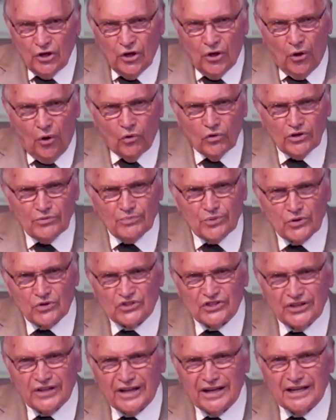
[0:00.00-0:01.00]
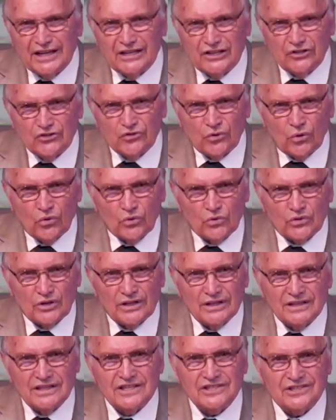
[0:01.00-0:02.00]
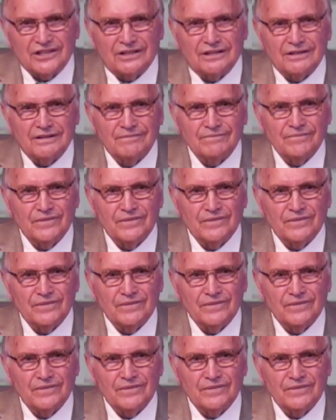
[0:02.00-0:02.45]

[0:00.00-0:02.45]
only person that can control, listen,